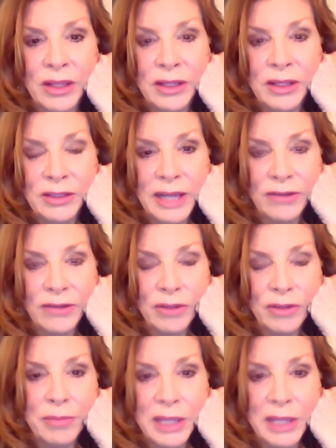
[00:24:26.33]
to
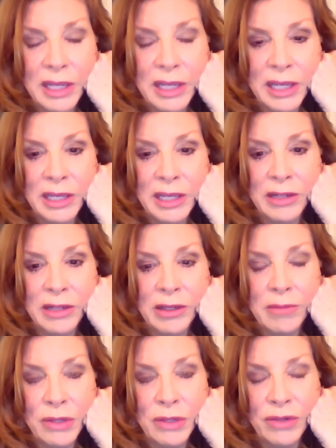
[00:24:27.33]
actually be in
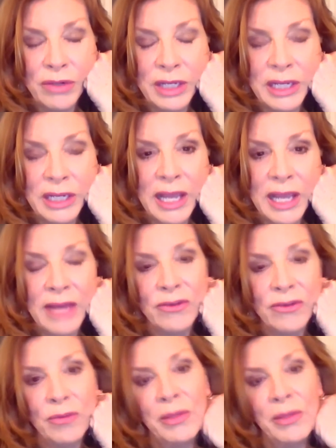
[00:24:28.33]
community and
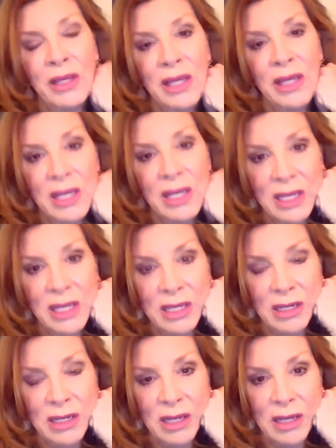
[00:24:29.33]
to be
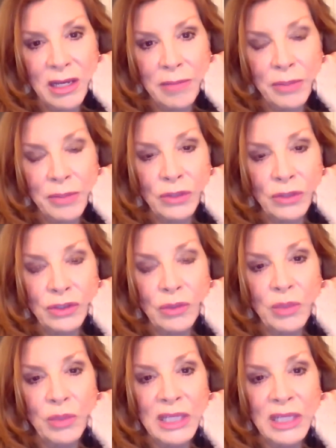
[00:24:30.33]
in
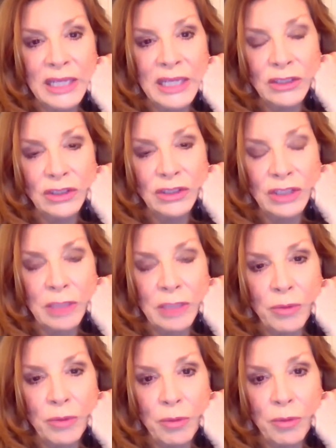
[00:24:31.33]
personal
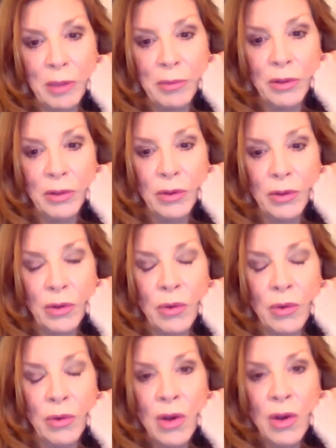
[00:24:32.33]
relationship with people who
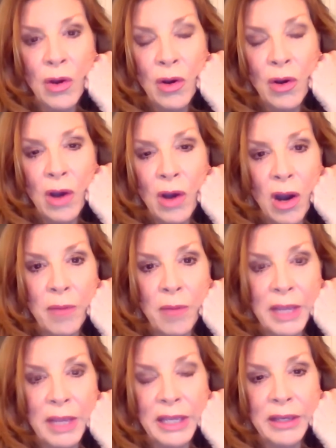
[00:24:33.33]
are
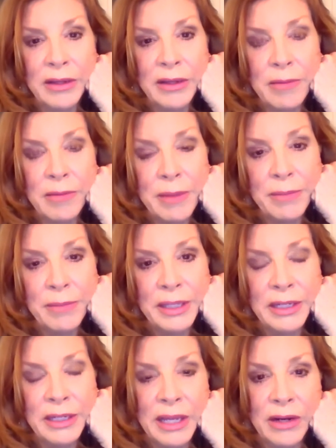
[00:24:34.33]
making a
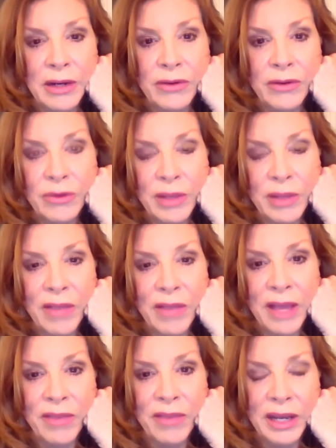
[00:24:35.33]
commitment and are doing
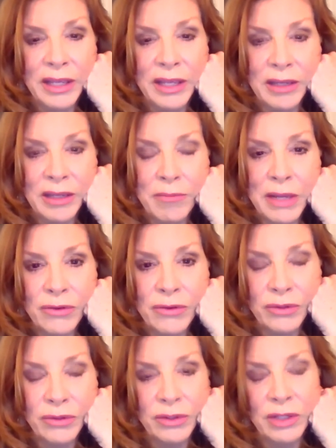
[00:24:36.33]
that I can
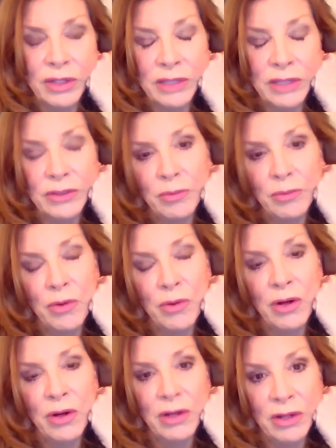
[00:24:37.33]
mentor and
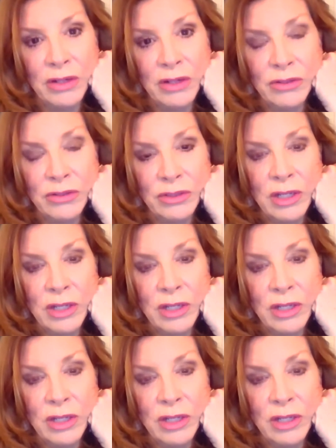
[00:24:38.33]
support and coach